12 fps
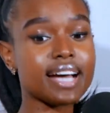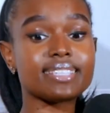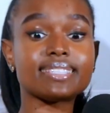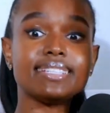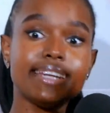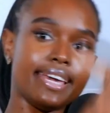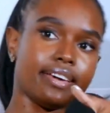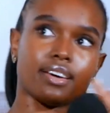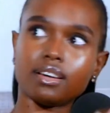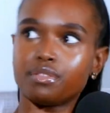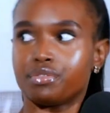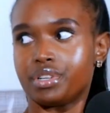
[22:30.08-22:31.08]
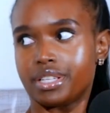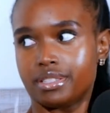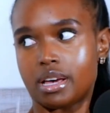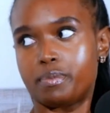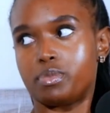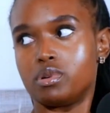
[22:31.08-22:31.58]
a snake, for
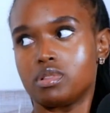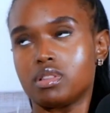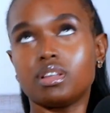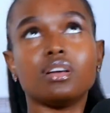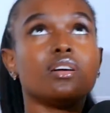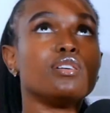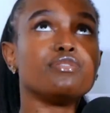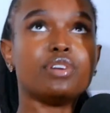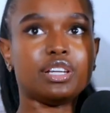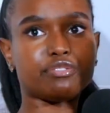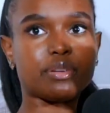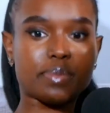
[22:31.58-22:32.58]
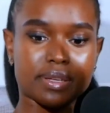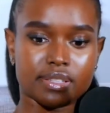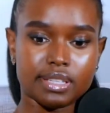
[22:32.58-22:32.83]
example, falling from